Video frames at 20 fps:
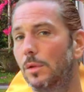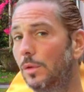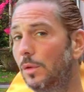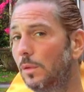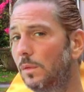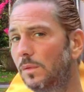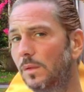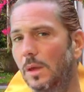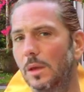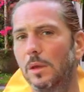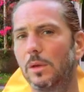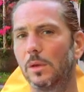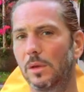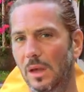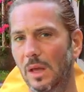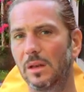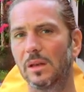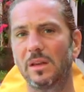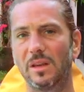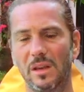using, you
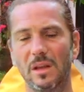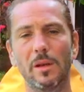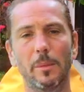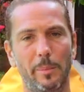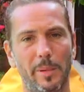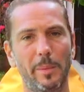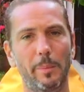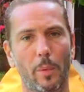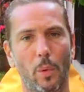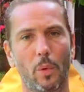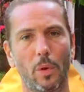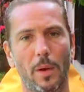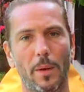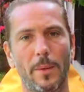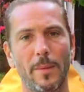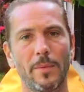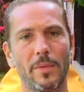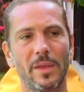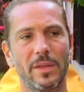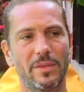can kill people.
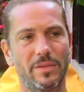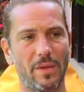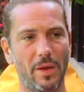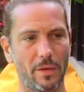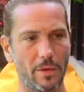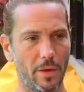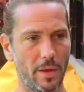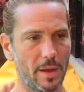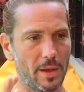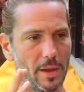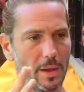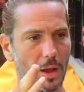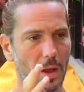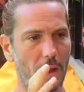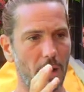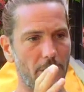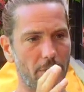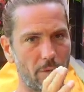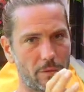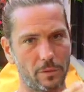The
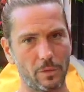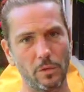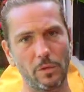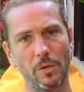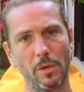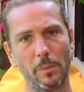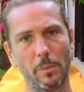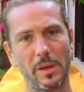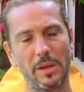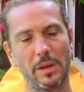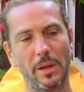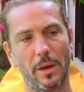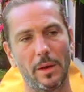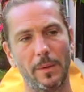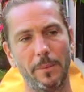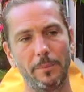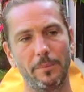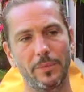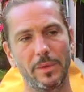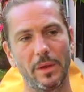social
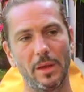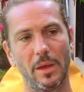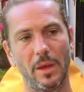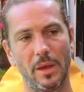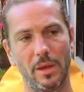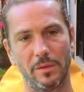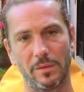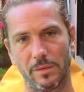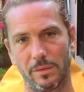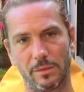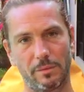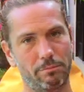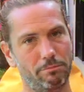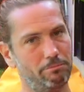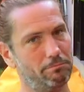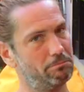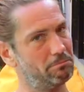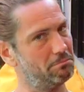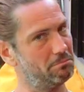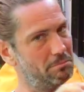media has
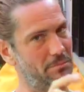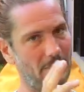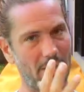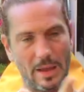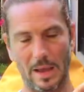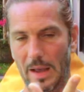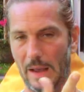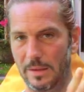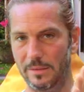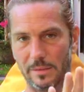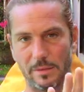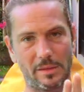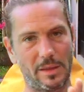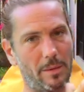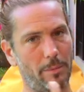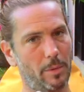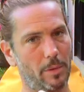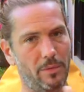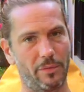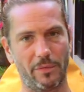a
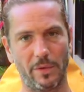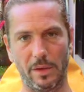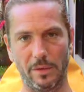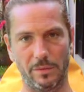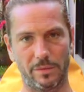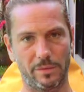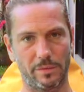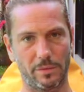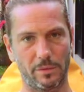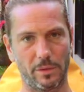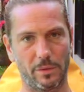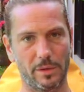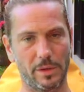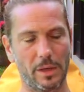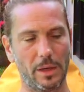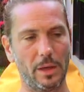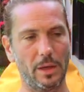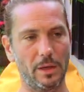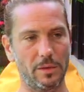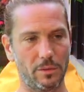double face,
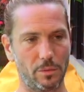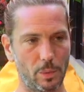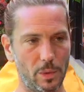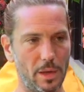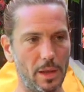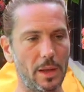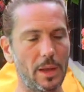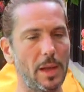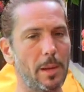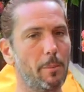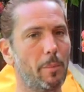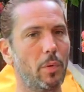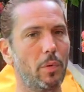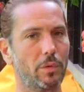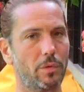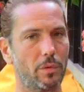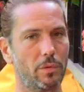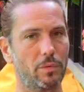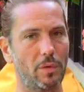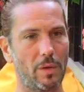okay? It's really
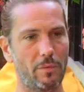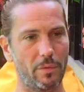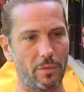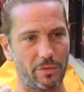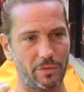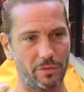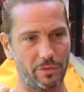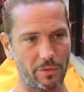important to have a